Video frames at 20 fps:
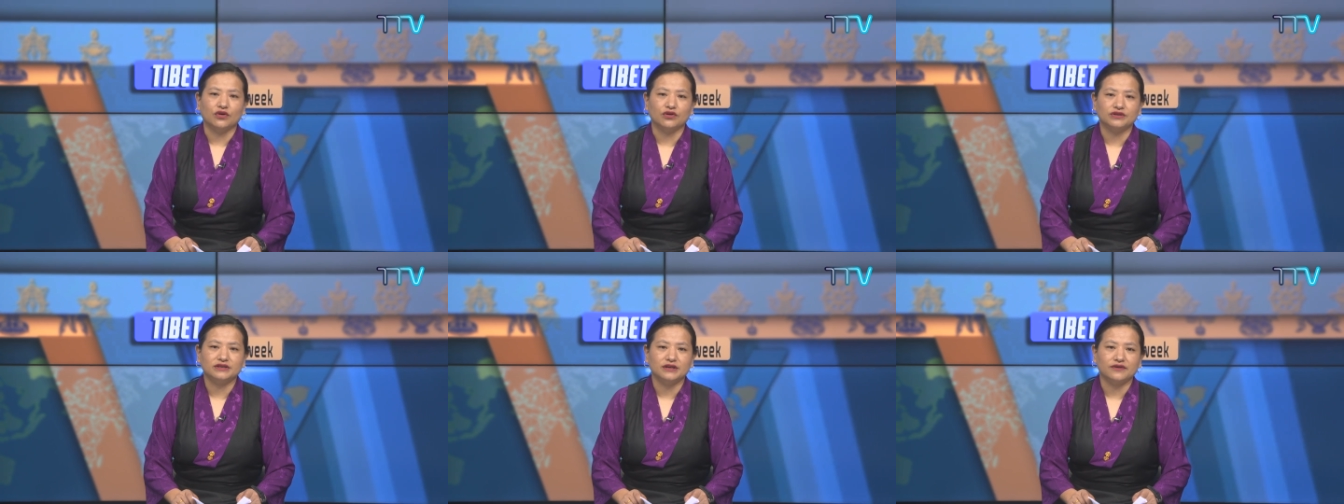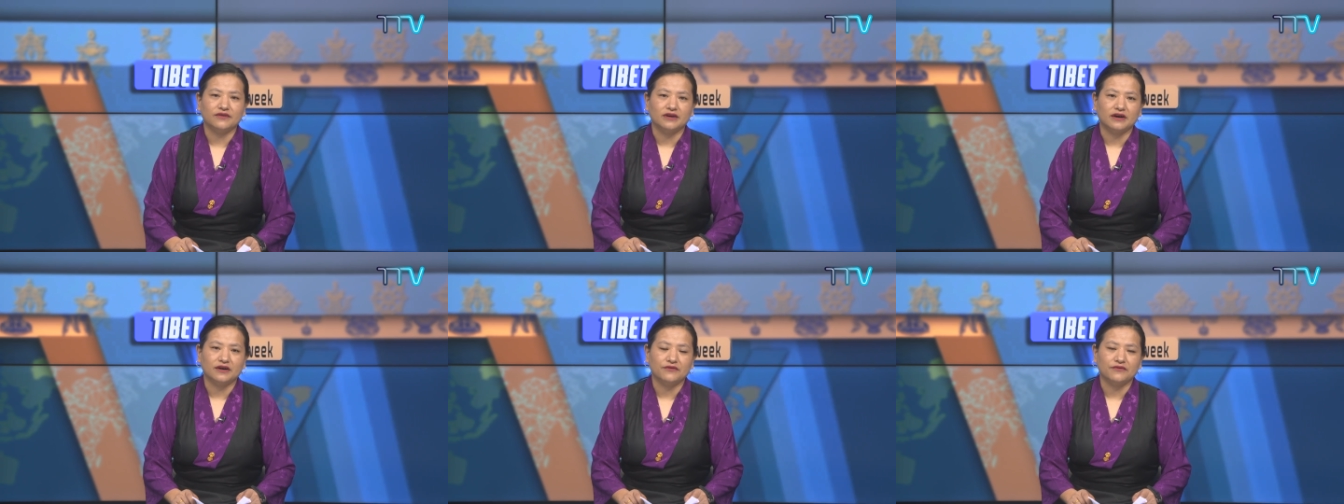
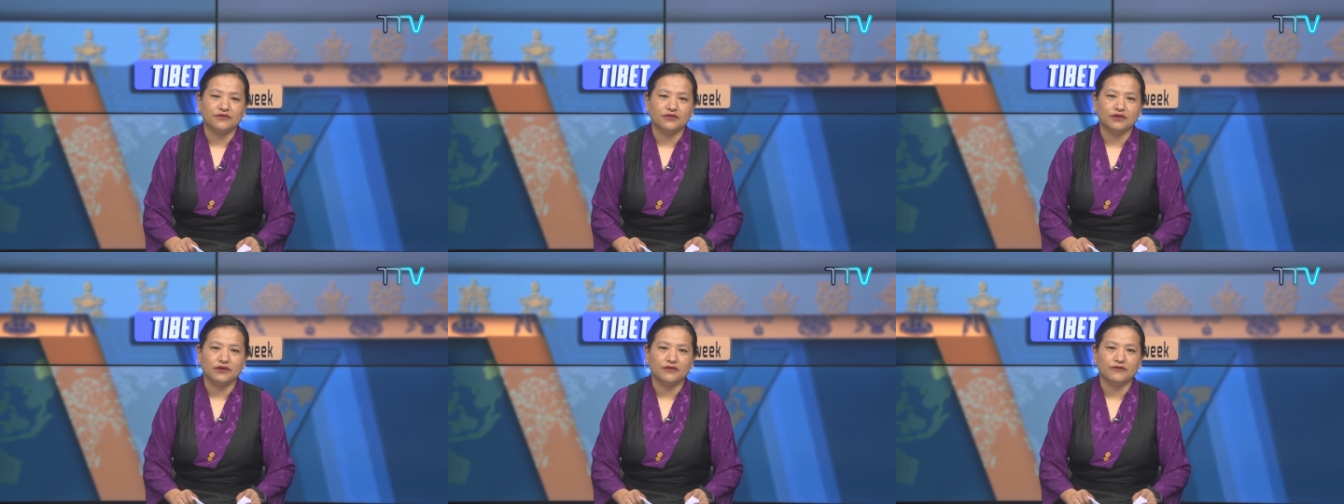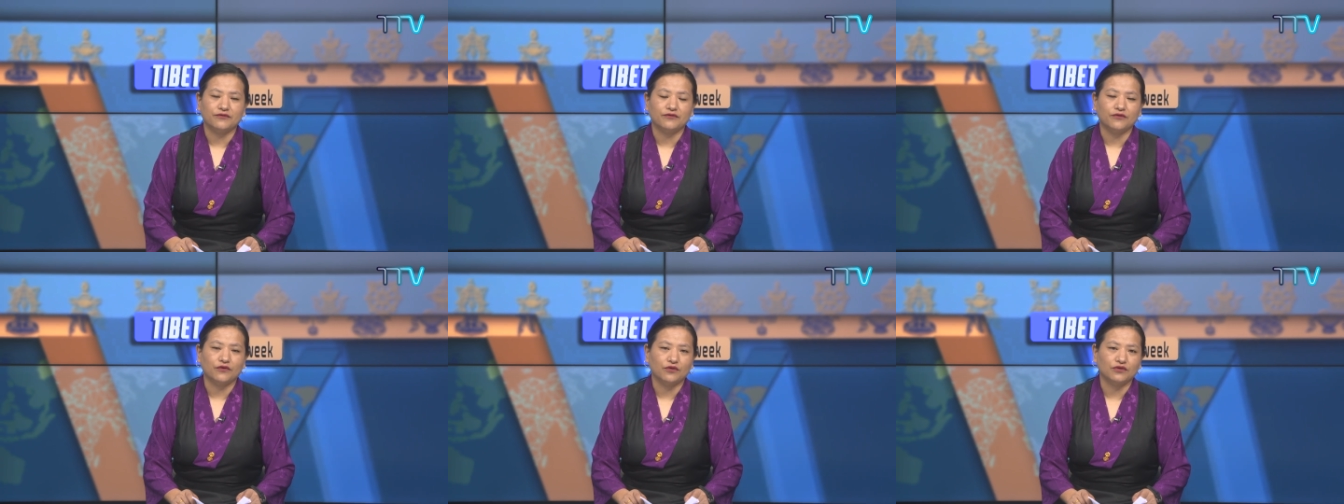Ottawa for a
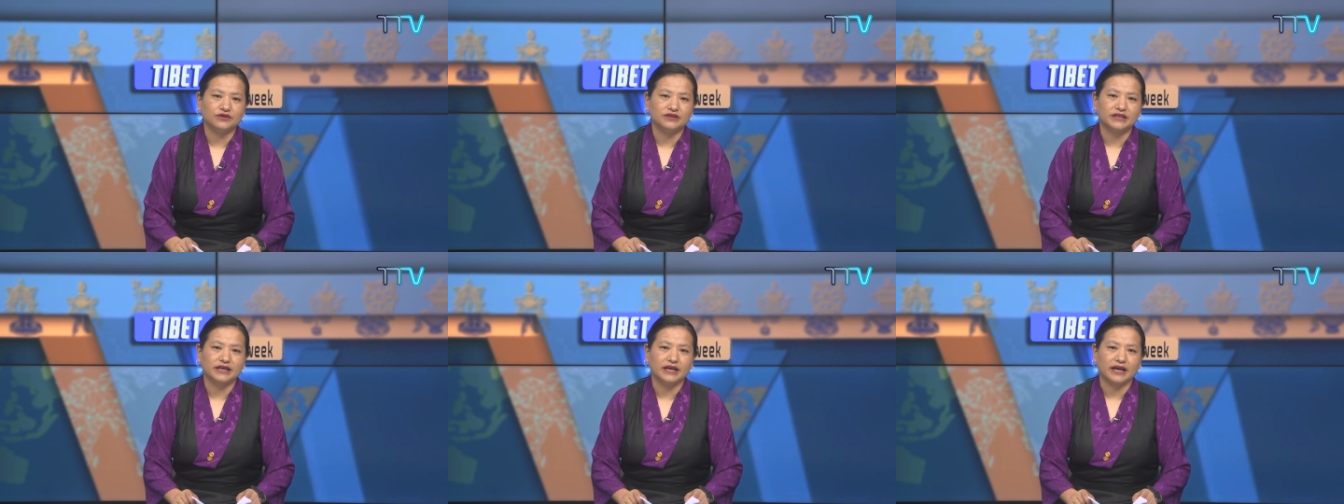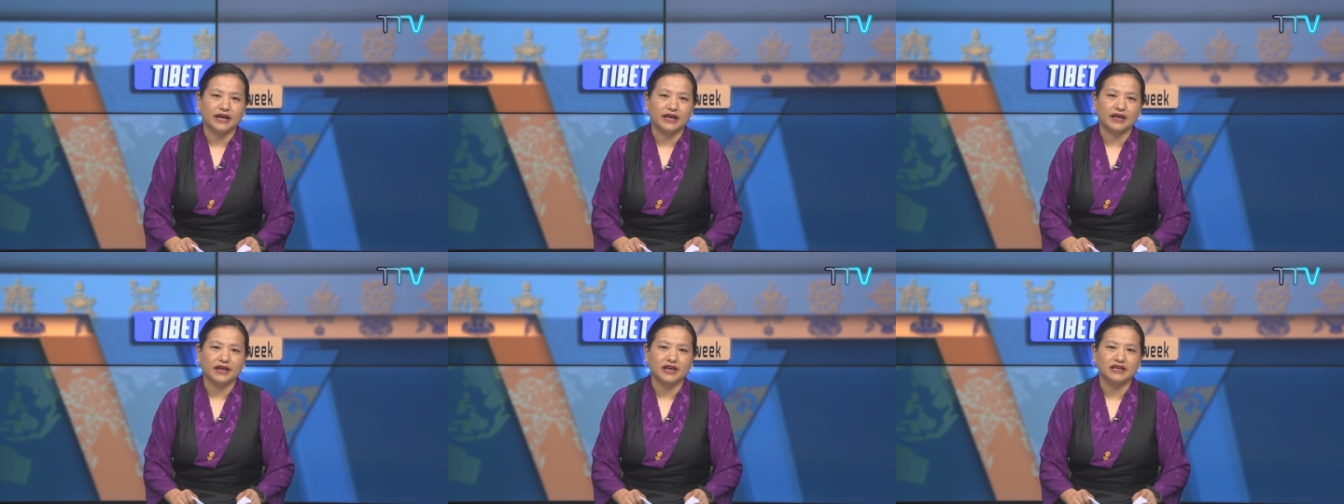
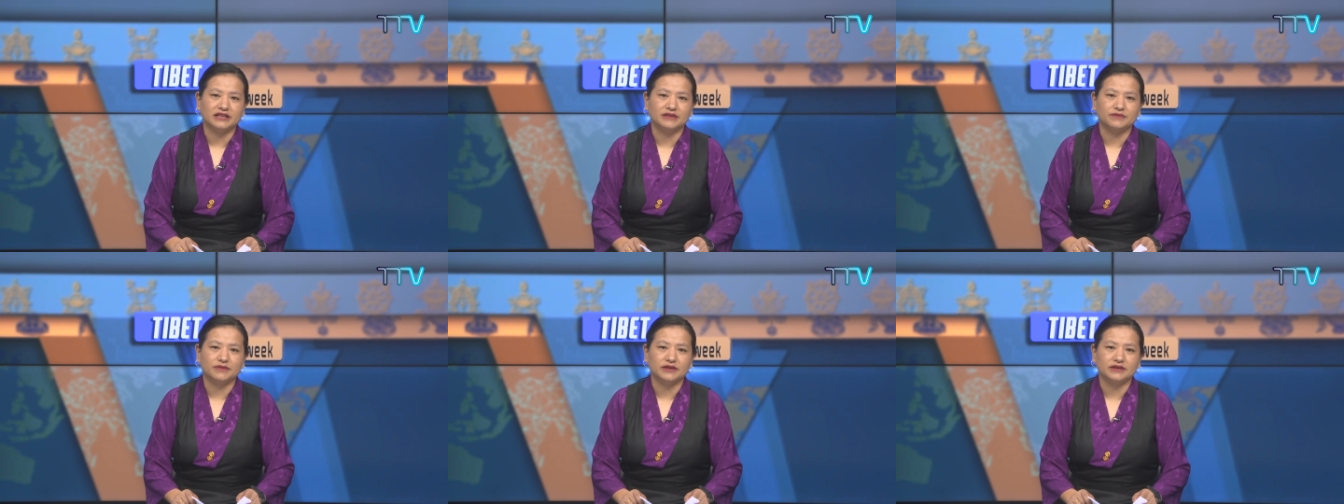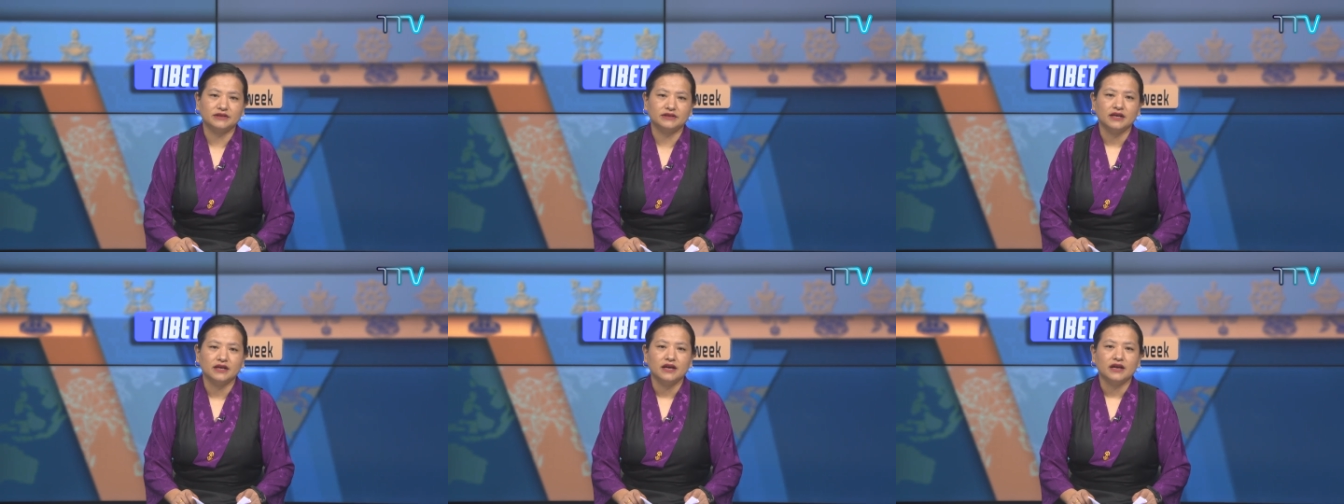4-day
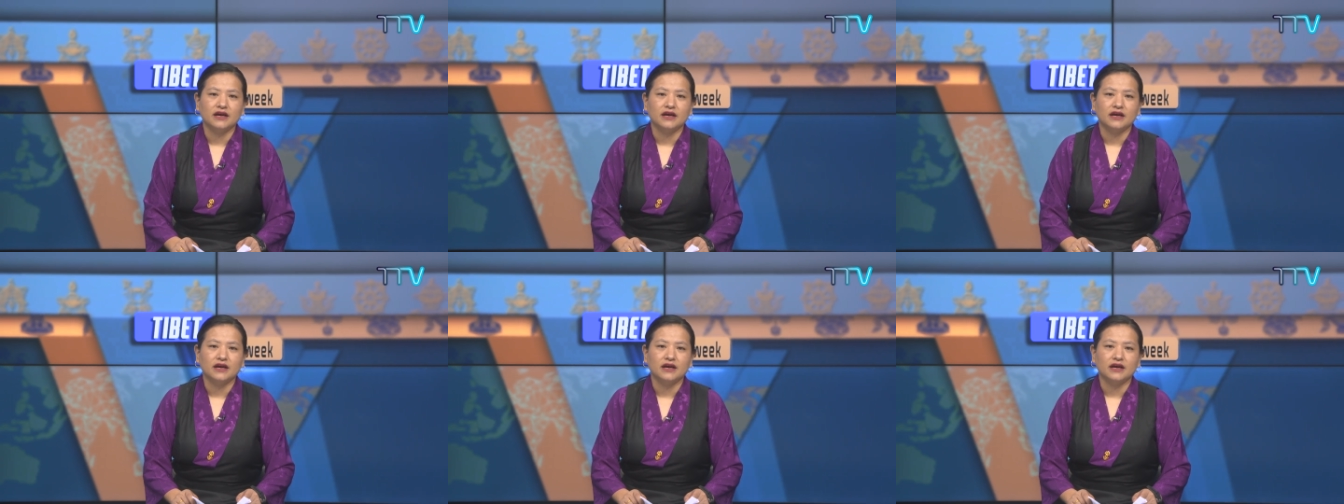engagement,